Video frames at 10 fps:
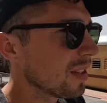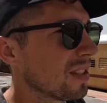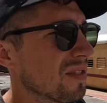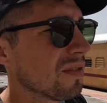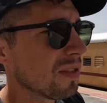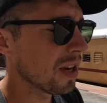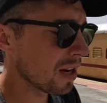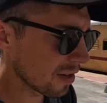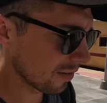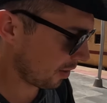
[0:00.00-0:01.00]
It is
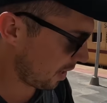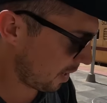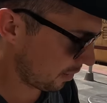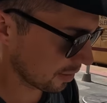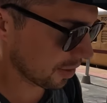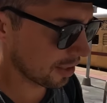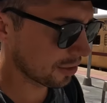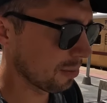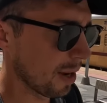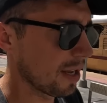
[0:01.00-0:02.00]
very, very hot out. This
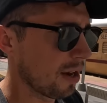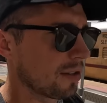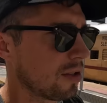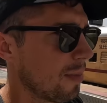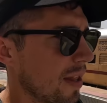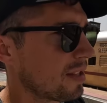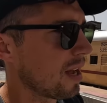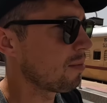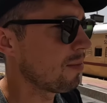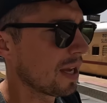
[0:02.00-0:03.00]
ice cream, I guarantee you, by the
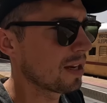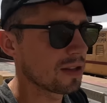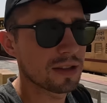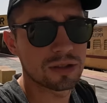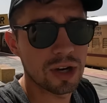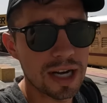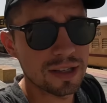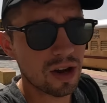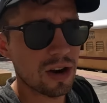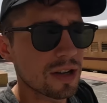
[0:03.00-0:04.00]
time we make it in the train,
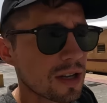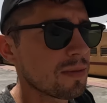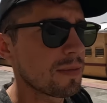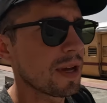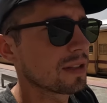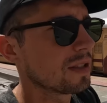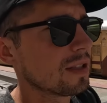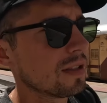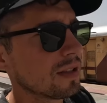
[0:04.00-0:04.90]
it's already going to be melted.